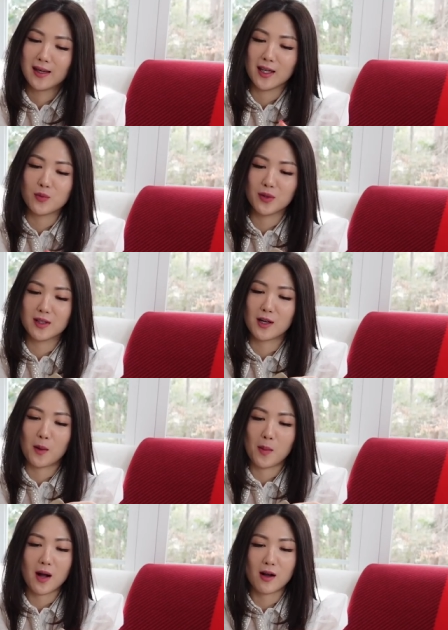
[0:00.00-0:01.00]
it wouldn't
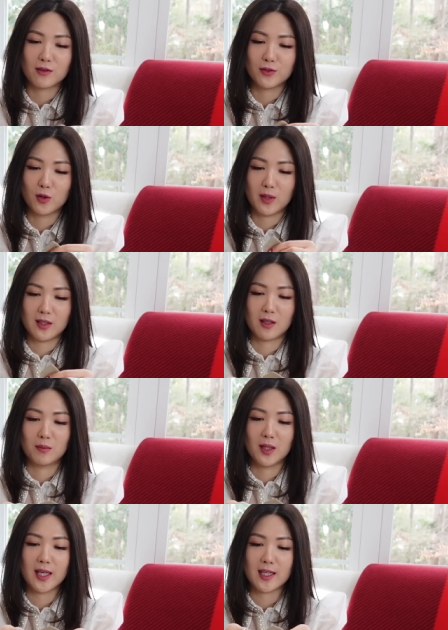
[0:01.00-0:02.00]
come off. Nobody
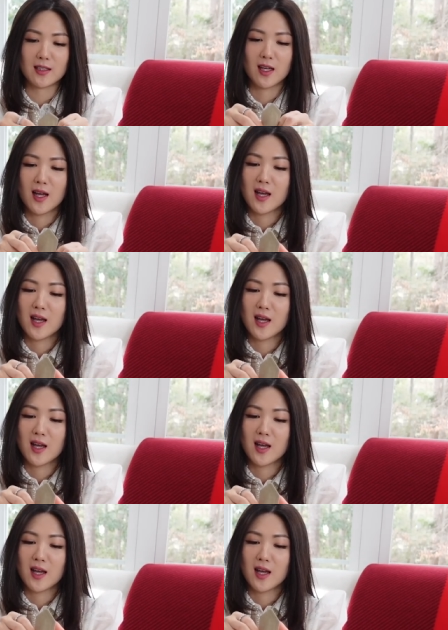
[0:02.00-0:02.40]
complained.